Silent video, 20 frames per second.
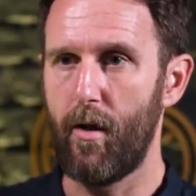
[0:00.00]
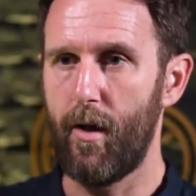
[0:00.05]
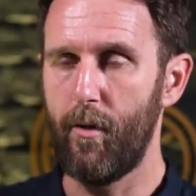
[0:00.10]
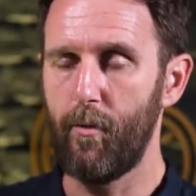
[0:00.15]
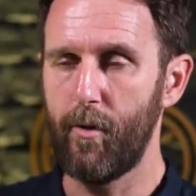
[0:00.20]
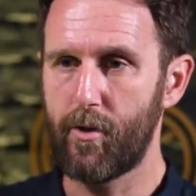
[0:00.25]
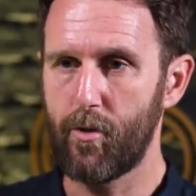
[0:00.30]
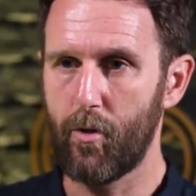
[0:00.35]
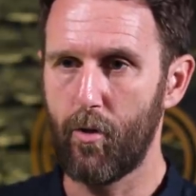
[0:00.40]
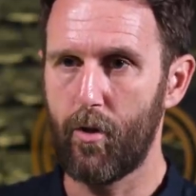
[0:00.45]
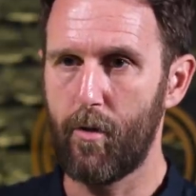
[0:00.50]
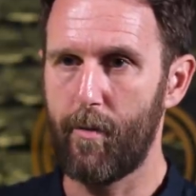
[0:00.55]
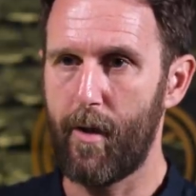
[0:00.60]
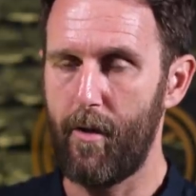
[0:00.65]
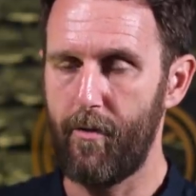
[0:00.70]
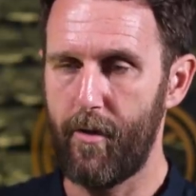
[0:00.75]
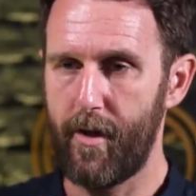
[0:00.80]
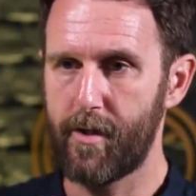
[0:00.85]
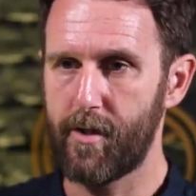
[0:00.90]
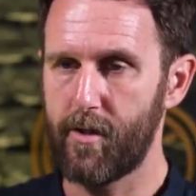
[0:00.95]
Like we talk
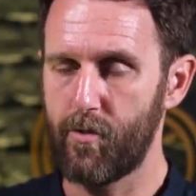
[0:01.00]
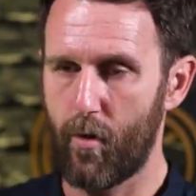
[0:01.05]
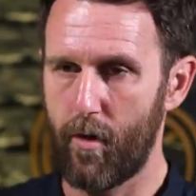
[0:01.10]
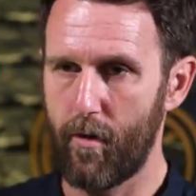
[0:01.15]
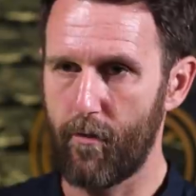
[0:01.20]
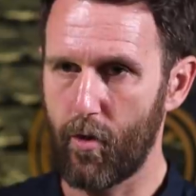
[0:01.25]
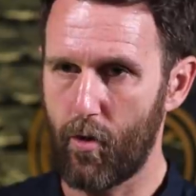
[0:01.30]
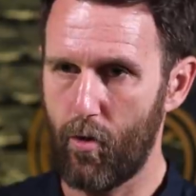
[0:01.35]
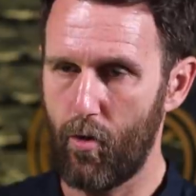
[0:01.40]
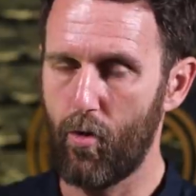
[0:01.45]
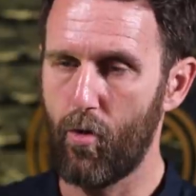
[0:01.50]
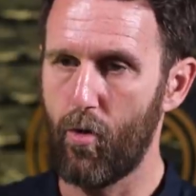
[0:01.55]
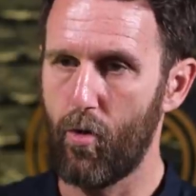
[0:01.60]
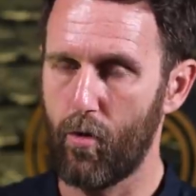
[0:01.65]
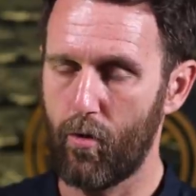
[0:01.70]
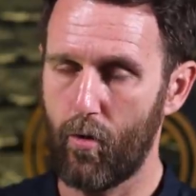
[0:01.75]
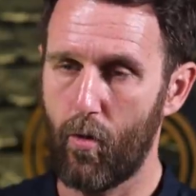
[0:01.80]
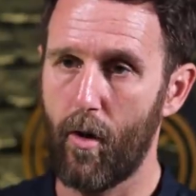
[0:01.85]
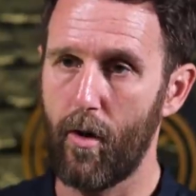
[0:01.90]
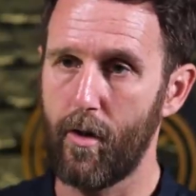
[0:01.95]
about this as one of the
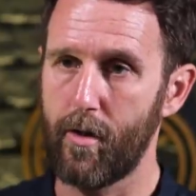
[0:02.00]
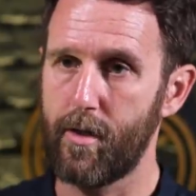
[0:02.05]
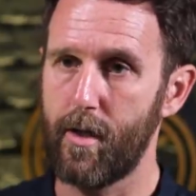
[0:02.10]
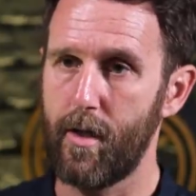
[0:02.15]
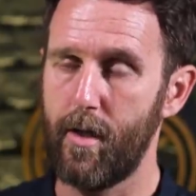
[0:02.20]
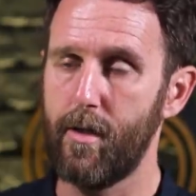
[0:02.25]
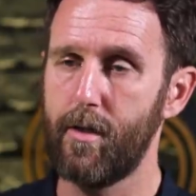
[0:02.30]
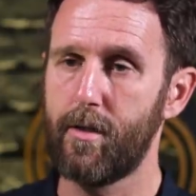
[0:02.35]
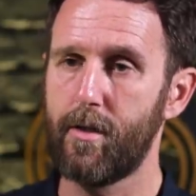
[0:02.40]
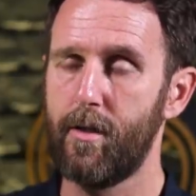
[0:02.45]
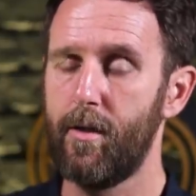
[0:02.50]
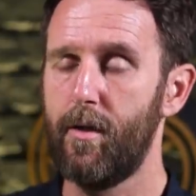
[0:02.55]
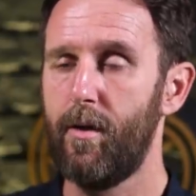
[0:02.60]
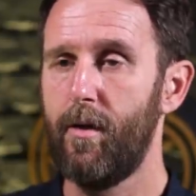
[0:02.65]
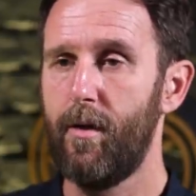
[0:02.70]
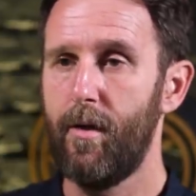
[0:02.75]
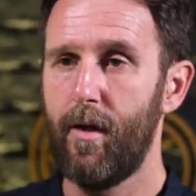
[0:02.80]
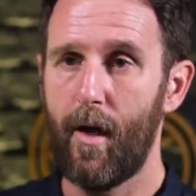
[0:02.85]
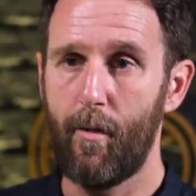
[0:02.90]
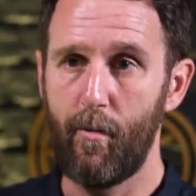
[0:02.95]
core qualities,
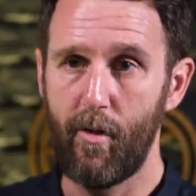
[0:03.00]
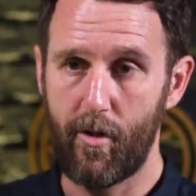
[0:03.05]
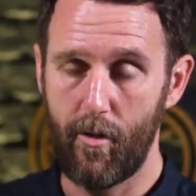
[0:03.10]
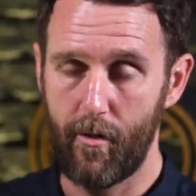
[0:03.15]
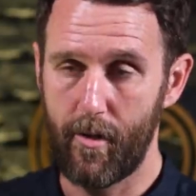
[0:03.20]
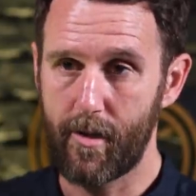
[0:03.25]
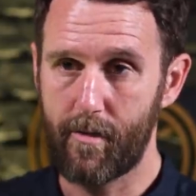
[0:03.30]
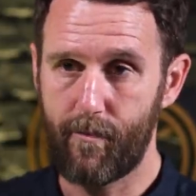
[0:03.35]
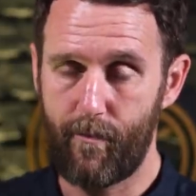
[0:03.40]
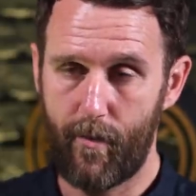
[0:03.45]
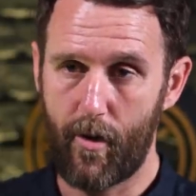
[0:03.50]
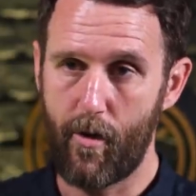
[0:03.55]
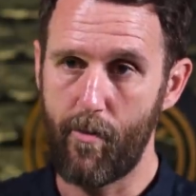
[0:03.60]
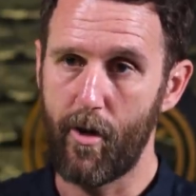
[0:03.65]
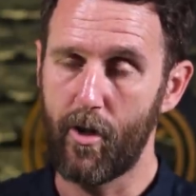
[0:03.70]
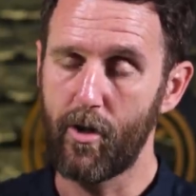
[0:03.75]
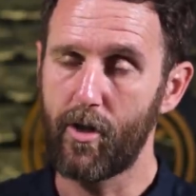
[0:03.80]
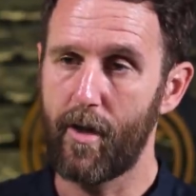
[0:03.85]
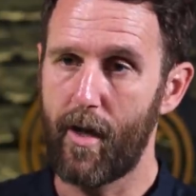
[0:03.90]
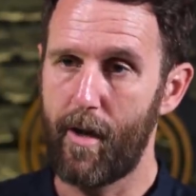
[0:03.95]
and we do this very
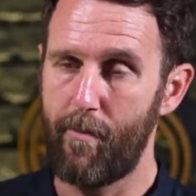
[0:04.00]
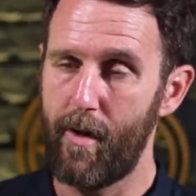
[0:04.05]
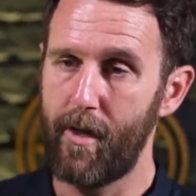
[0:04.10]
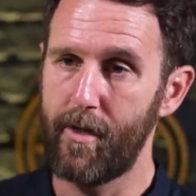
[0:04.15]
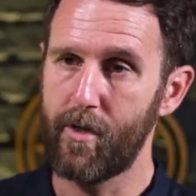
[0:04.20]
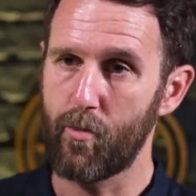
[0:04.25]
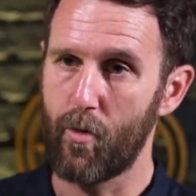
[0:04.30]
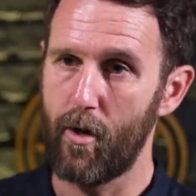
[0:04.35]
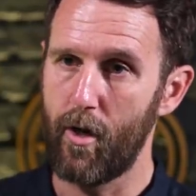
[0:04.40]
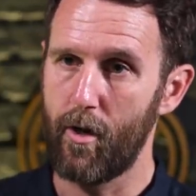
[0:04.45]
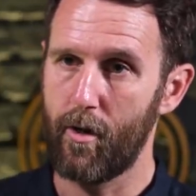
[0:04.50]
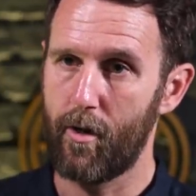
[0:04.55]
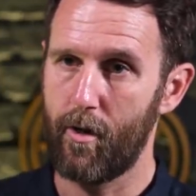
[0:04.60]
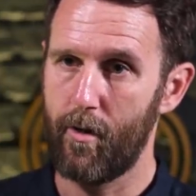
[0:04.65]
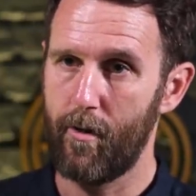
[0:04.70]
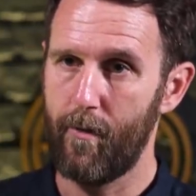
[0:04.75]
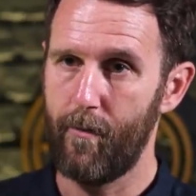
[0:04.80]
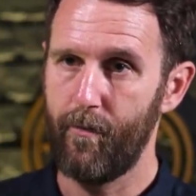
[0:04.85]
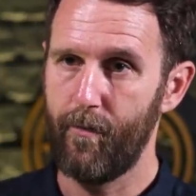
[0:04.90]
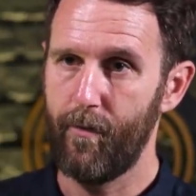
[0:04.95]
much in our men's work,
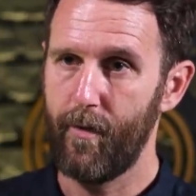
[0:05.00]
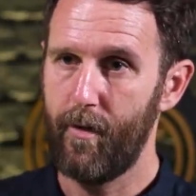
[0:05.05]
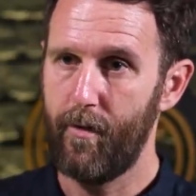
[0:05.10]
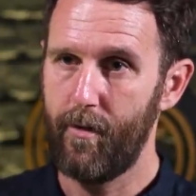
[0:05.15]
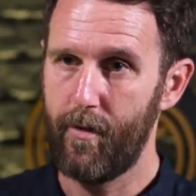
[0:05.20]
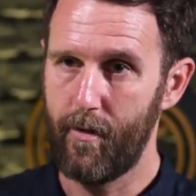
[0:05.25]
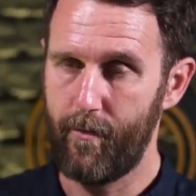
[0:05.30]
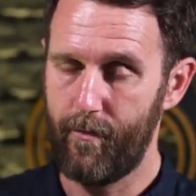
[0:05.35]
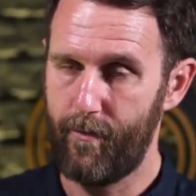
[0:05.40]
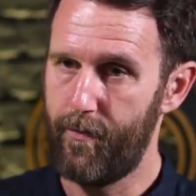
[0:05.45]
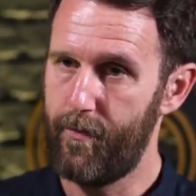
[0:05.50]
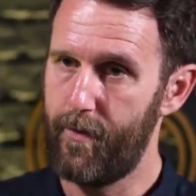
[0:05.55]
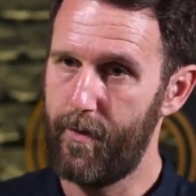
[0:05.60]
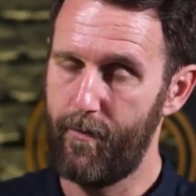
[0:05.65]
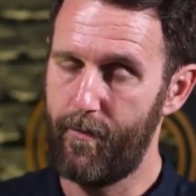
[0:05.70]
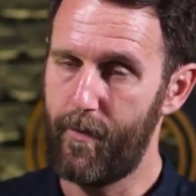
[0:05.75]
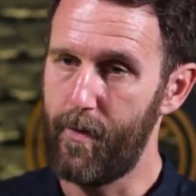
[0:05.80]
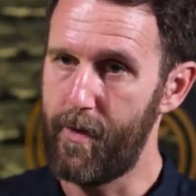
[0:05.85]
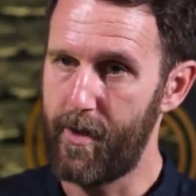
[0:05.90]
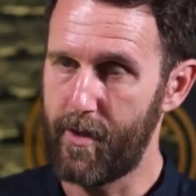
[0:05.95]
the, the,
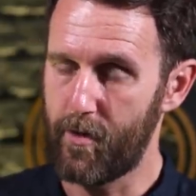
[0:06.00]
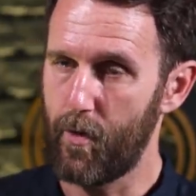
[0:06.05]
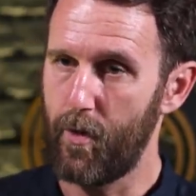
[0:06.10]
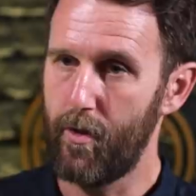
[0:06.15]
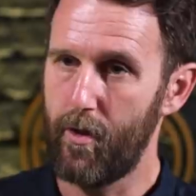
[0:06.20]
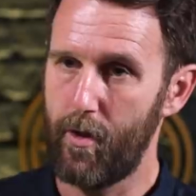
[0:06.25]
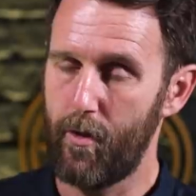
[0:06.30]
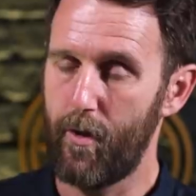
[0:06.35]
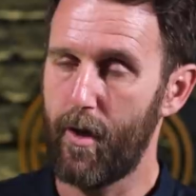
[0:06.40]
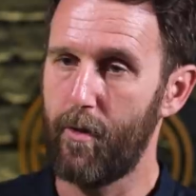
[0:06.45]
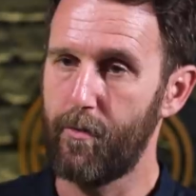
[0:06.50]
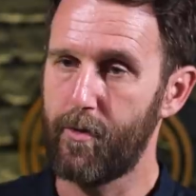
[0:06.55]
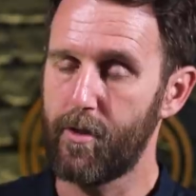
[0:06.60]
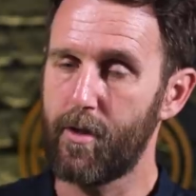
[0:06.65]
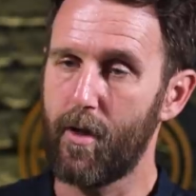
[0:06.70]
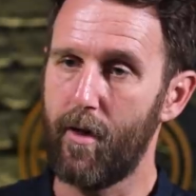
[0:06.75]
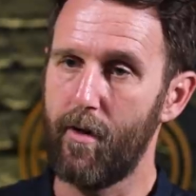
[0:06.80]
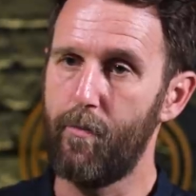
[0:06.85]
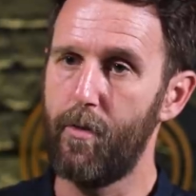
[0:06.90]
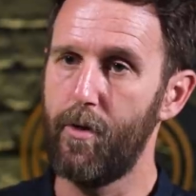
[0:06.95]
the men's work that you helped us
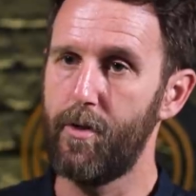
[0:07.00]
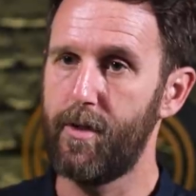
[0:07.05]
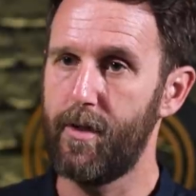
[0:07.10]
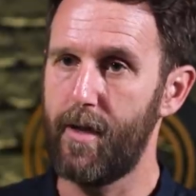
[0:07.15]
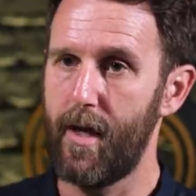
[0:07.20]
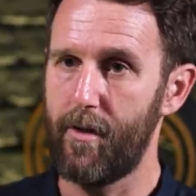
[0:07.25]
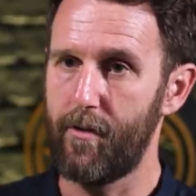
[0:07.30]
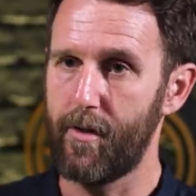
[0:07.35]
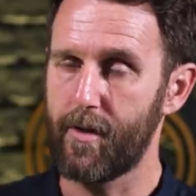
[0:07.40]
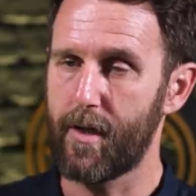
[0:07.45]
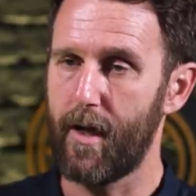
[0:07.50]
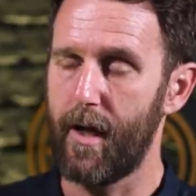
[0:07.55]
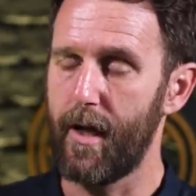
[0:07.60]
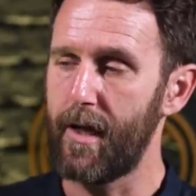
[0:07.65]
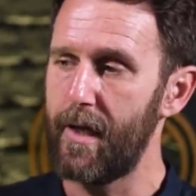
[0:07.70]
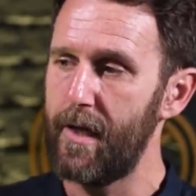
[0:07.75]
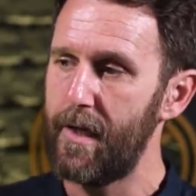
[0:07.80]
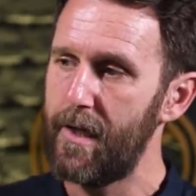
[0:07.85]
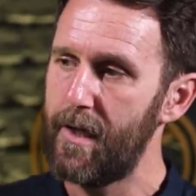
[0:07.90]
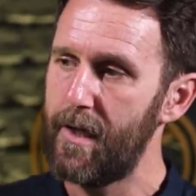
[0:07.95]
kind of put together. It's like,